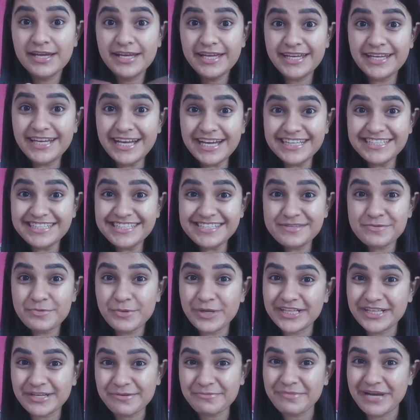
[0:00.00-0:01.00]
Hey guys,
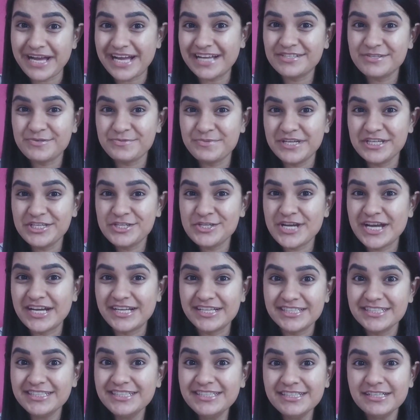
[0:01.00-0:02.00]
welcome back to my
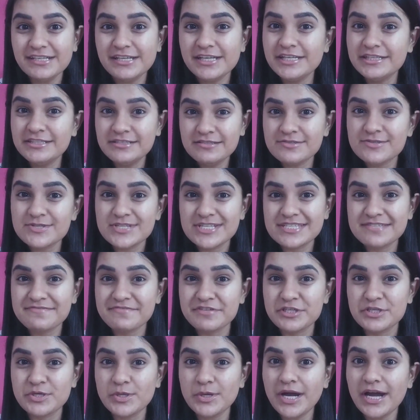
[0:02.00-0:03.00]
channel. In today's
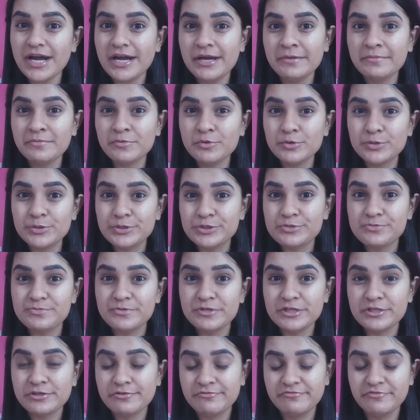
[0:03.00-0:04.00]
video, I am going to
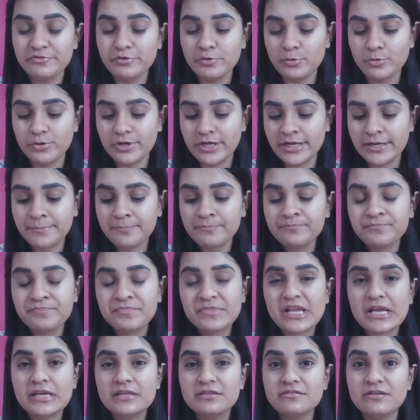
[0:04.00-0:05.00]
be reviewing
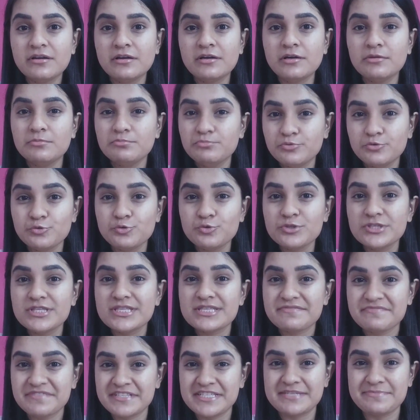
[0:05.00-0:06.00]
the
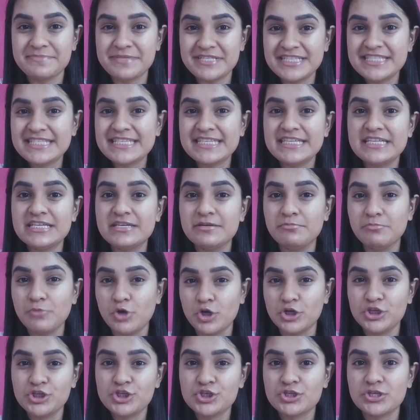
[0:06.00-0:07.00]
Boots Vitamin C
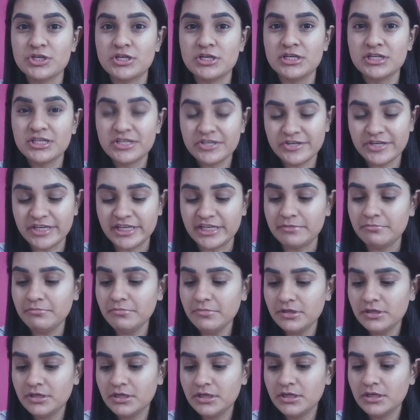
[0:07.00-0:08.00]
Moisture Cream,
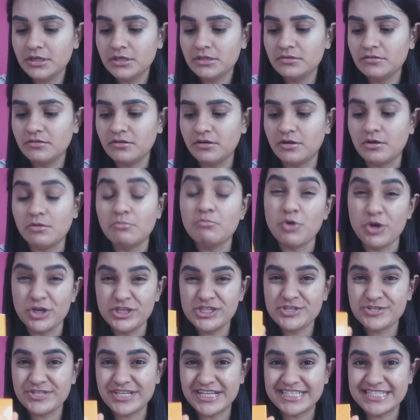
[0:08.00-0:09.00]
the
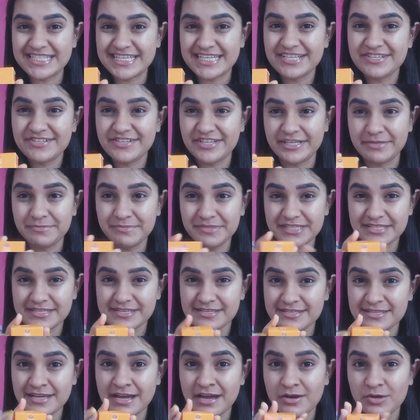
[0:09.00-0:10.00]
moisturizing cream. This
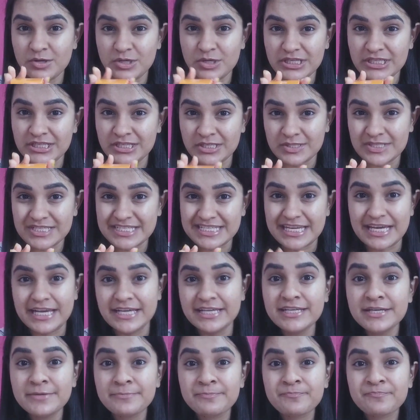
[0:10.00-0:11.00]
is how it looks like.